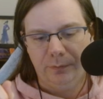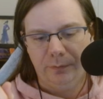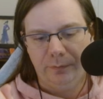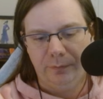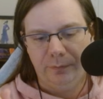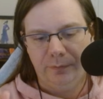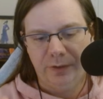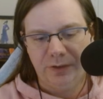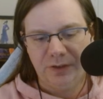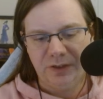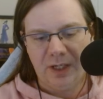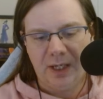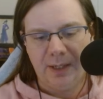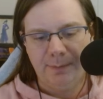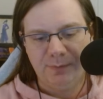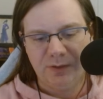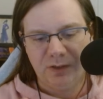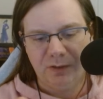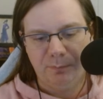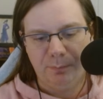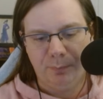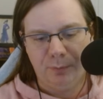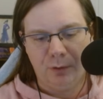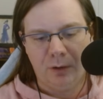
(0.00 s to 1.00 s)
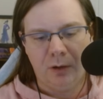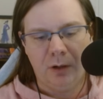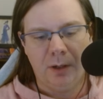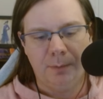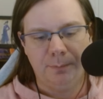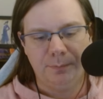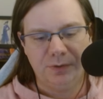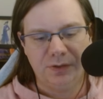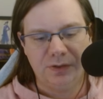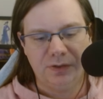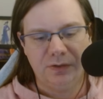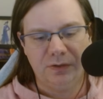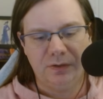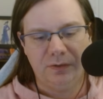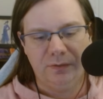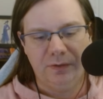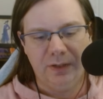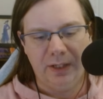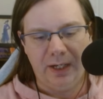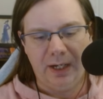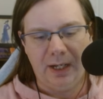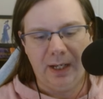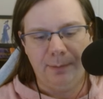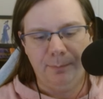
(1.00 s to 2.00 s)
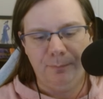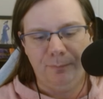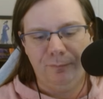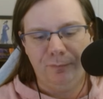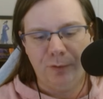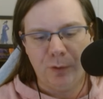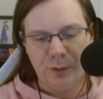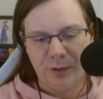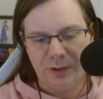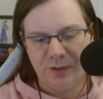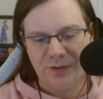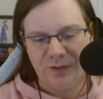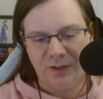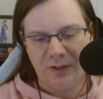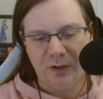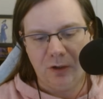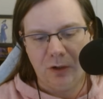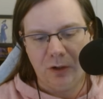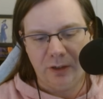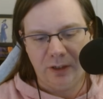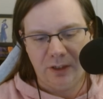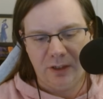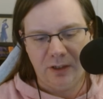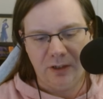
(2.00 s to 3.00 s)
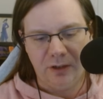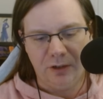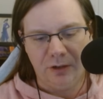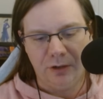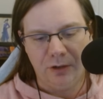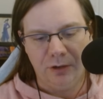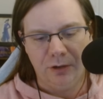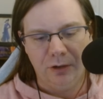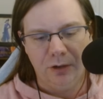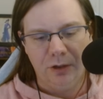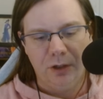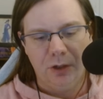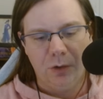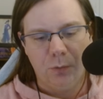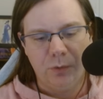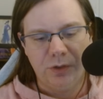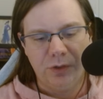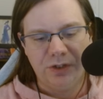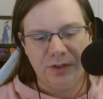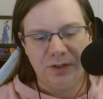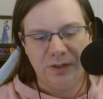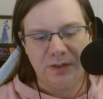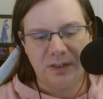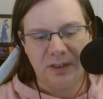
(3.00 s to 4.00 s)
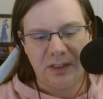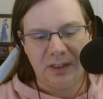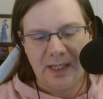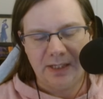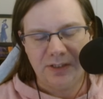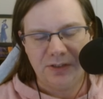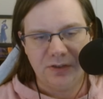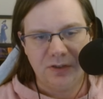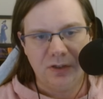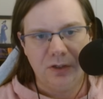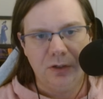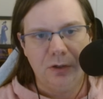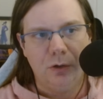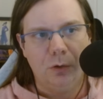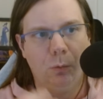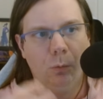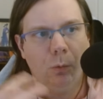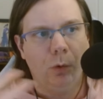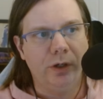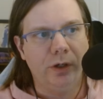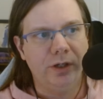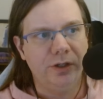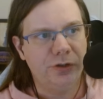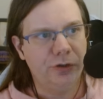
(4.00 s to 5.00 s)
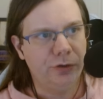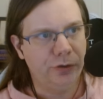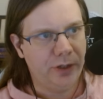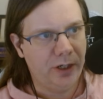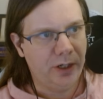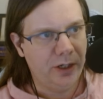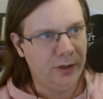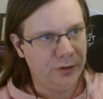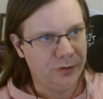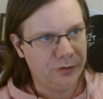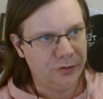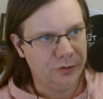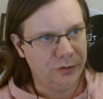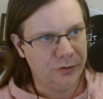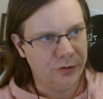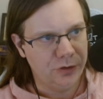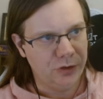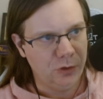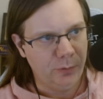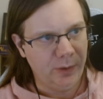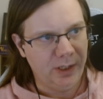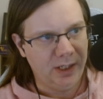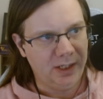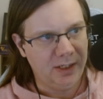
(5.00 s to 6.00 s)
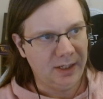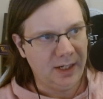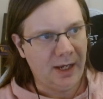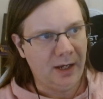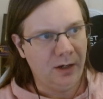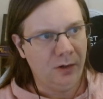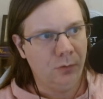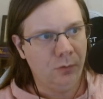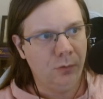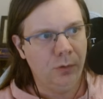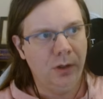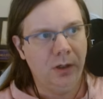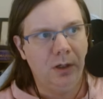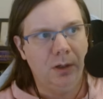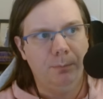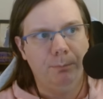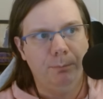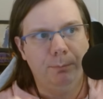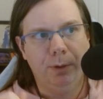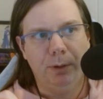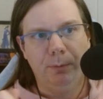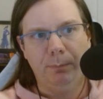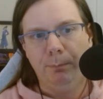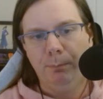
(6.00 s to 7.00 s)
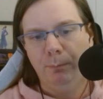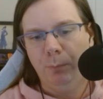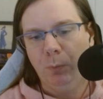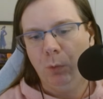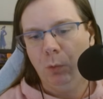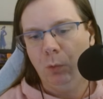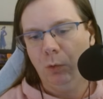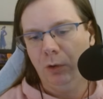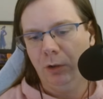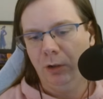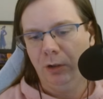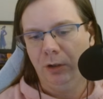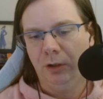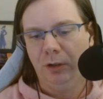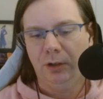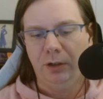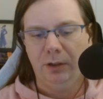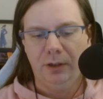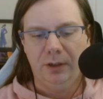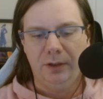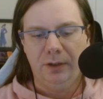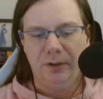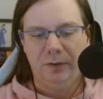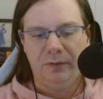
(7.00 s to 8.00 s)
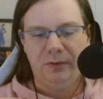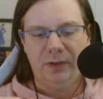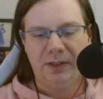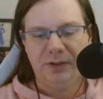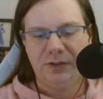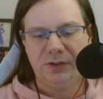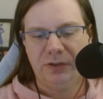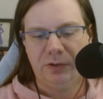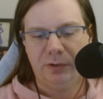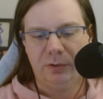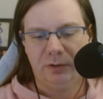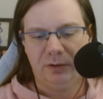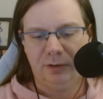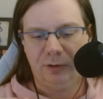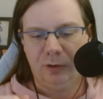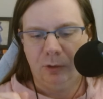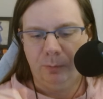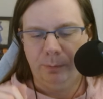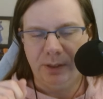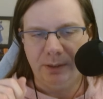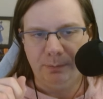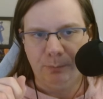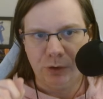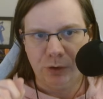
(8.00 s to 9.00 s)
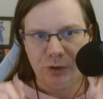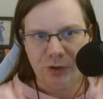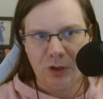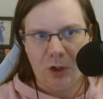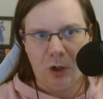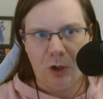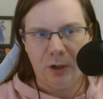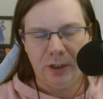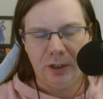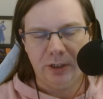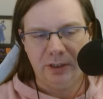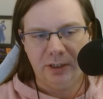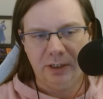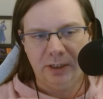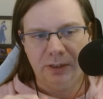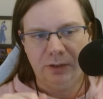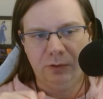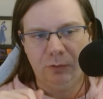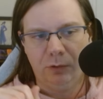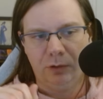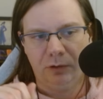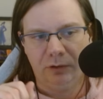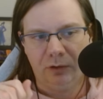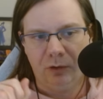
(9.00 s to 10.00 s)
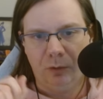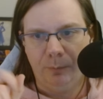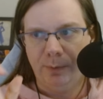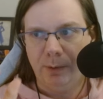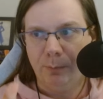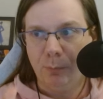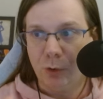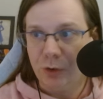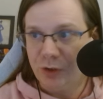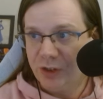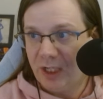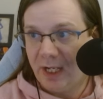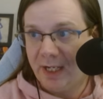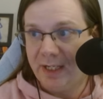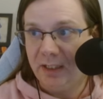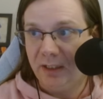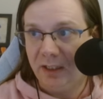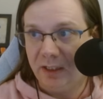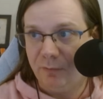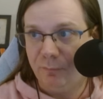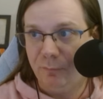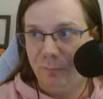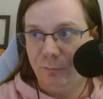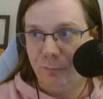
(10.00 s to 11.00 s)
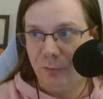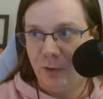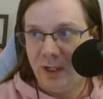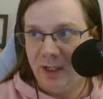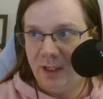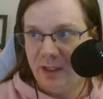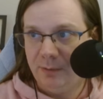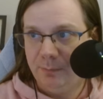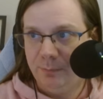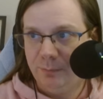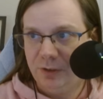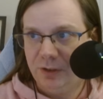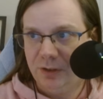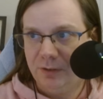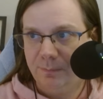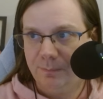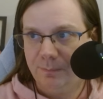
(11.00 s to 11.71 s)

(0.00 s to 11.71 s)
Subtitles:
the types of prompts that I'm focusing on here, which is less what is your character doing now, but more things that are a little bit more targeted or a little bit more tightly framed,